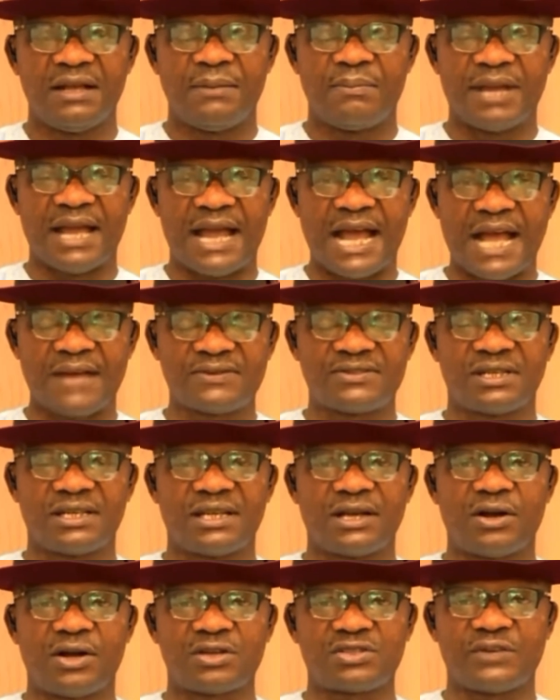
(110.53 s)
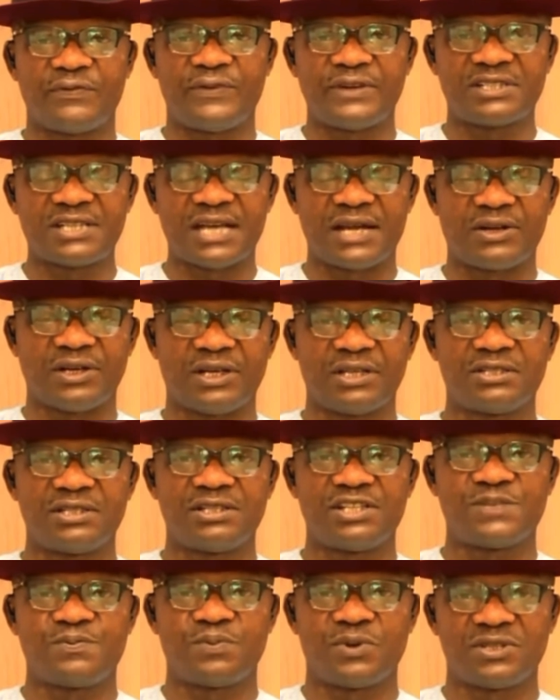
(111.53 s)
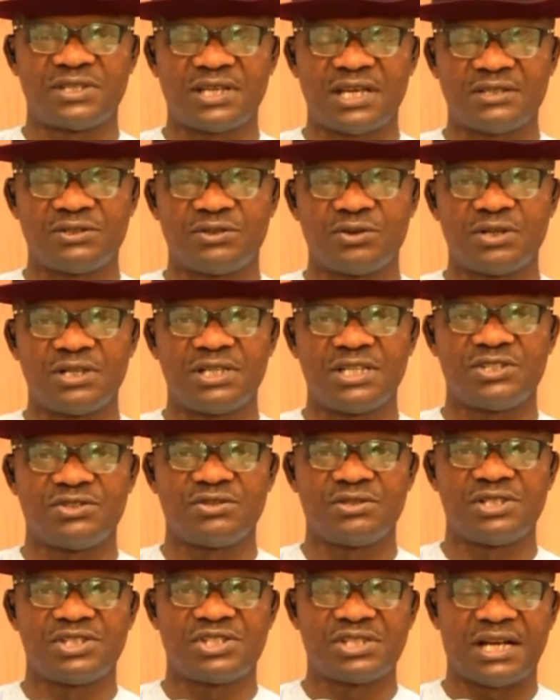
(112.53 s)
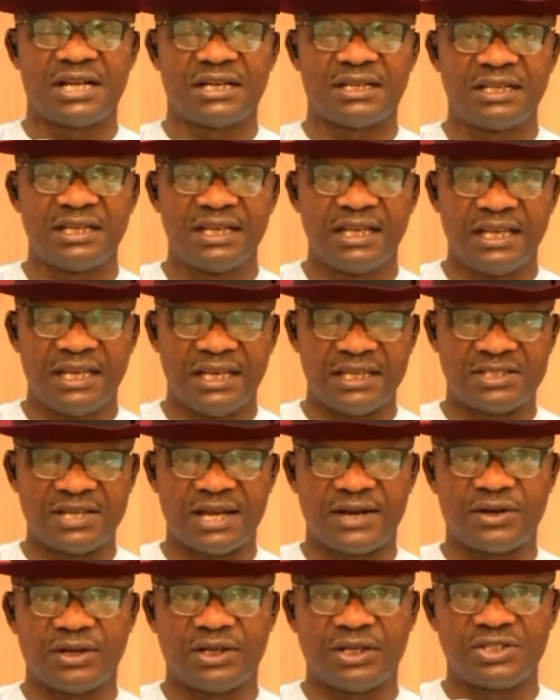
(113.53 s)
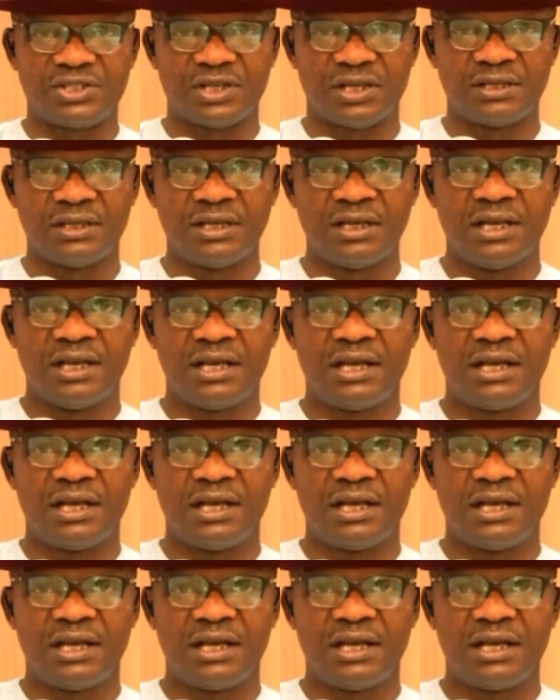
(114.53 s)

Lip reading: Perhaps in the course of interrogating this process through the judicial interrogation,